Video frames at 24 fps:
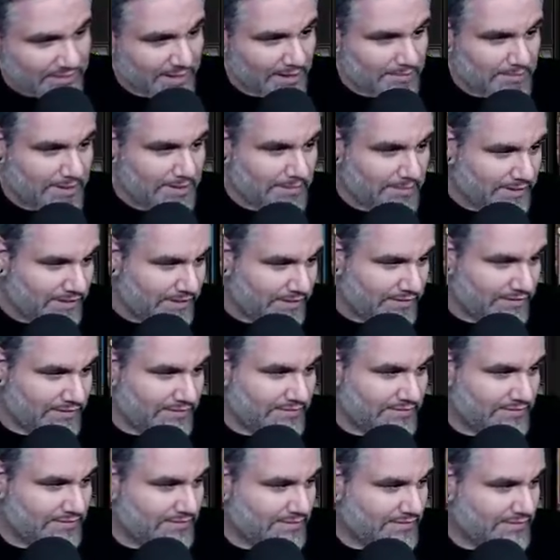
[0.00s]
You got me, my dude.
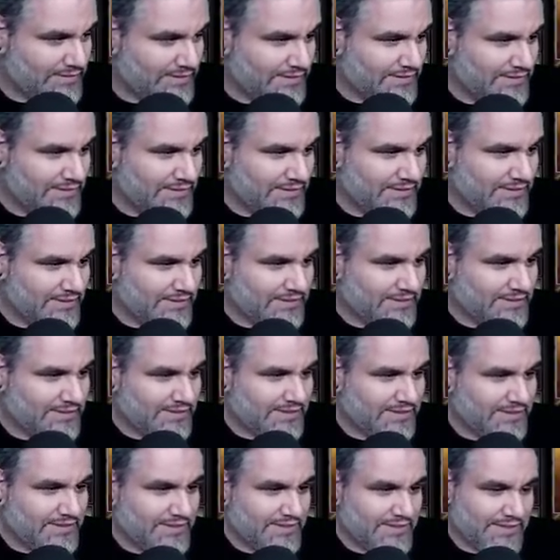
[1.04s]
It's too bad.
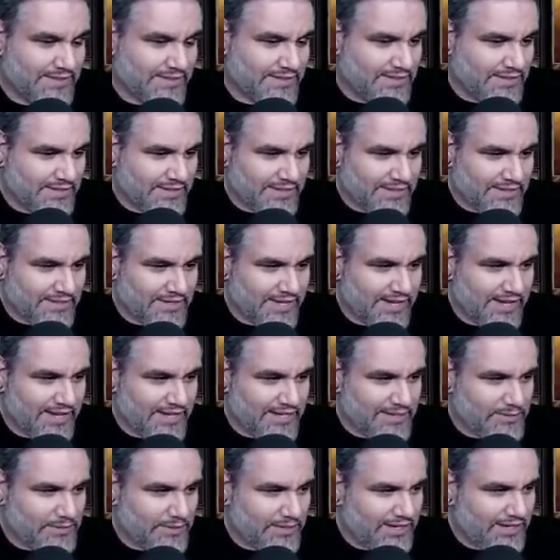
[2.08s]

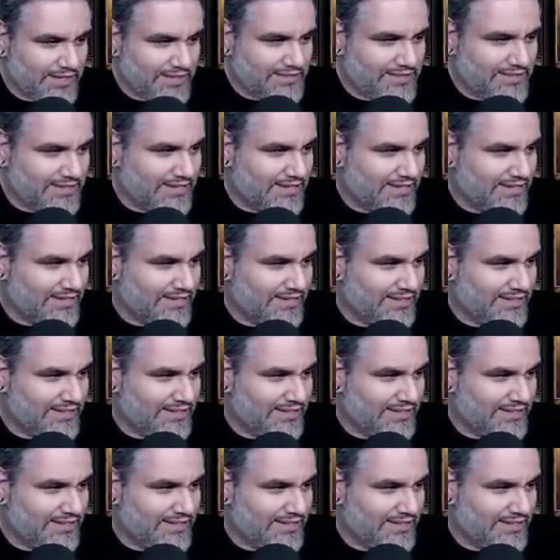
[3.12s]
It is what it is.